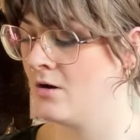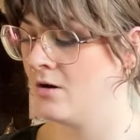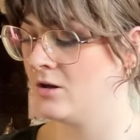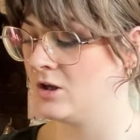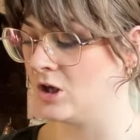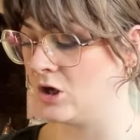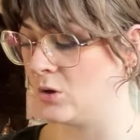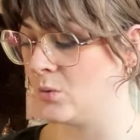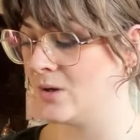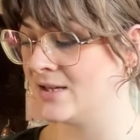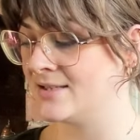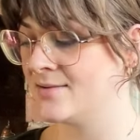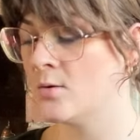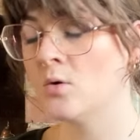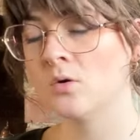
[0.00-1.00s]
you is
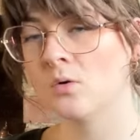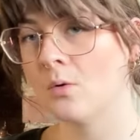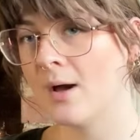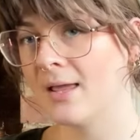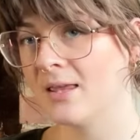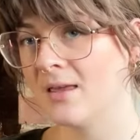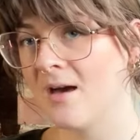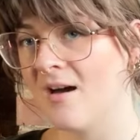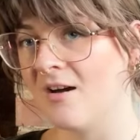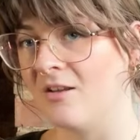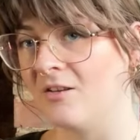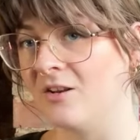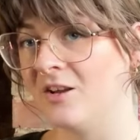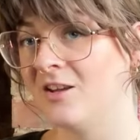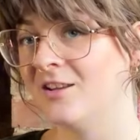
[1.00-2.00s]
not quite
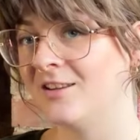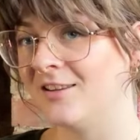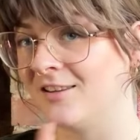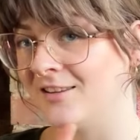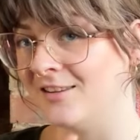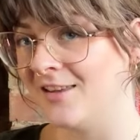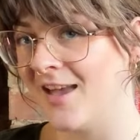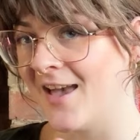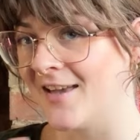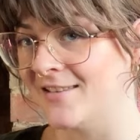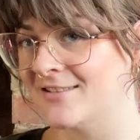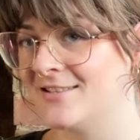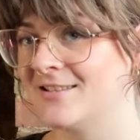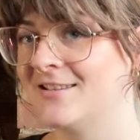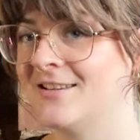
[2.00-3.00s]
yarn yet,
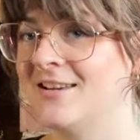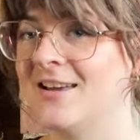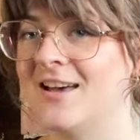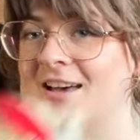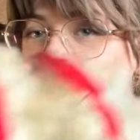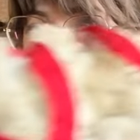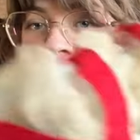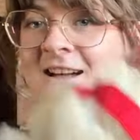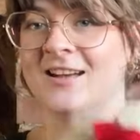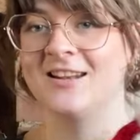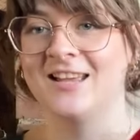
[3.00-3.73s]
and that